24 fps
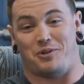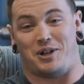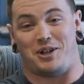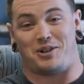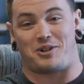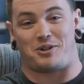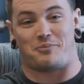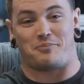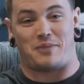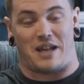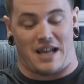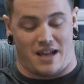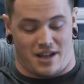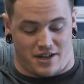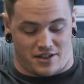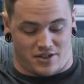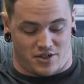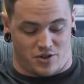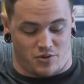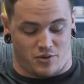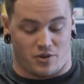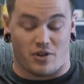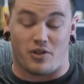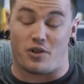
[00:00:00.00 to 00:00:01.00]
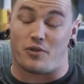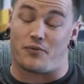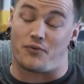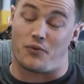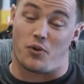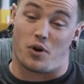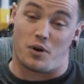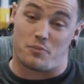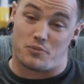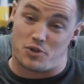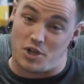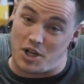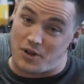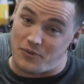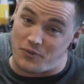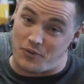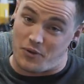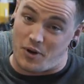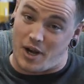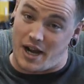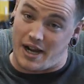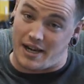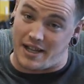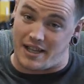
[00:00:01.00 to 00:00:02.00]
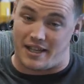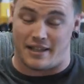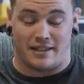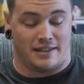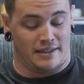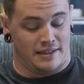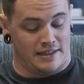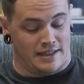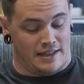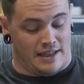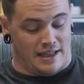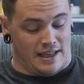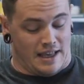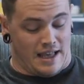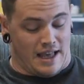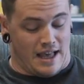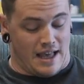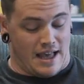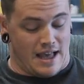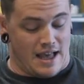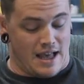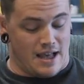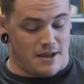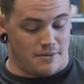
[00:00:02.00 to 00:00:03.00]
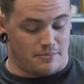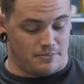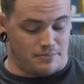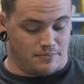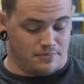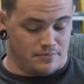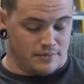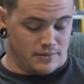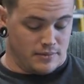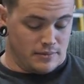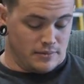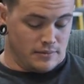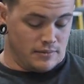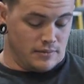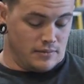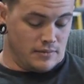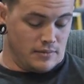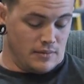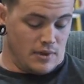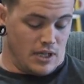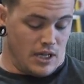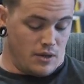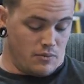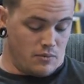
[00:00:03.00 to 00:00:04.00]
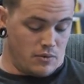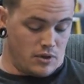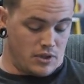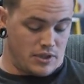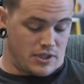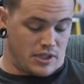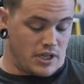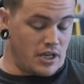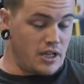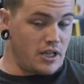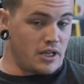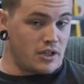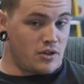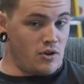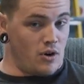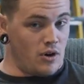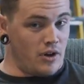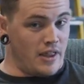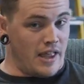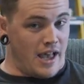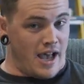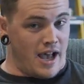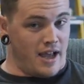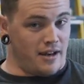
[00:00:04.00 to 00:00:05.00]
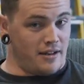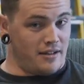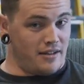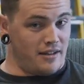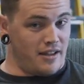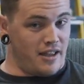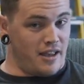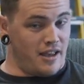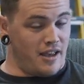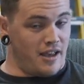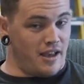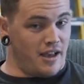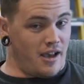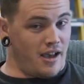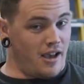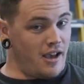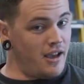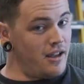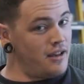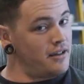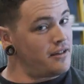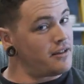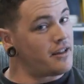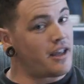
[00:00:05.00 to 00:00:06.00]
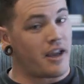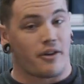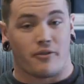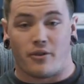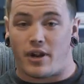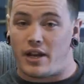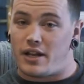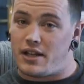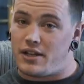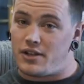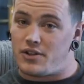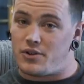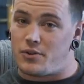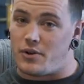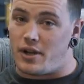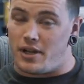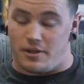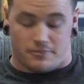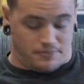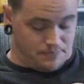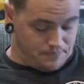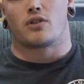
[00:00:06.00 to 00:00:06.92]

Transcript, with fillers: welcome back to another Form Check Friday. Um, we're just gonna ignore that and get right into it.